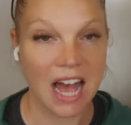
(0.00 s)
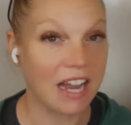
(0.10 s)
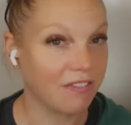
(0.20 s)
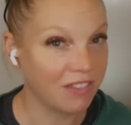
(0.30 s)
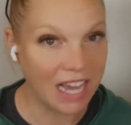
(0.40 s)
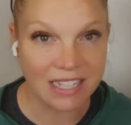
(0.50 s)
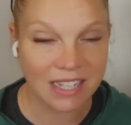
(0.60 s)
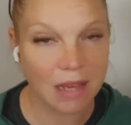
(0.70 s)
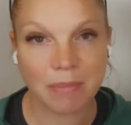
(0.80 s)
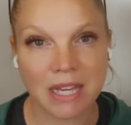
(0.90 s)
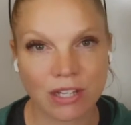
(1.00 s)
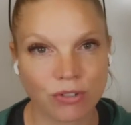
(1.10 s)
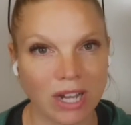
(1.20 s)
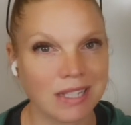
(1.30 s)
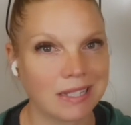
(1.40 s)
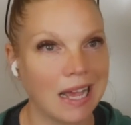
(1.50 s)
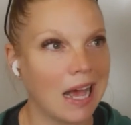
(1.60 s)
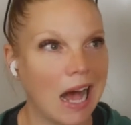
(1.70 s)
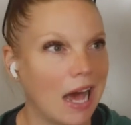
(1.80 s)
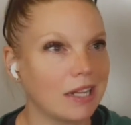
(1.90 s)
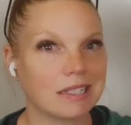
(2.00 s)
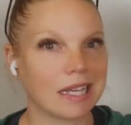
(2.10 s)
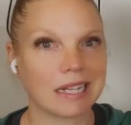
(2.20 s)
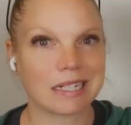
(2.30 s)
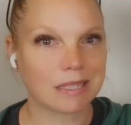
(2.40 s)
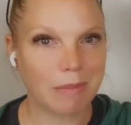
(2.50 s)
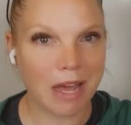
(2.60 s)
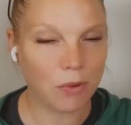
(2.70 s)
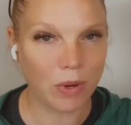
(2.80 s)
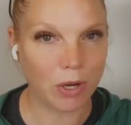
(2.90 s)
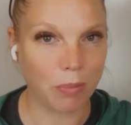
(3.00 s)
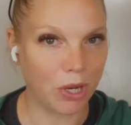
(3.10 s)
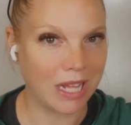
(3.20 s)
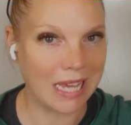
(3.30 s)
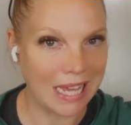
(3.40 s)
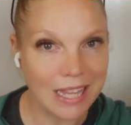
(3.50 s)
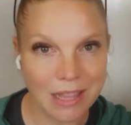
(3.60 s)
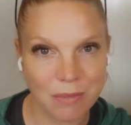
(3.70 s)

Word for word: And if that's not being addressed, it's like it doesn't matter what you're putting in the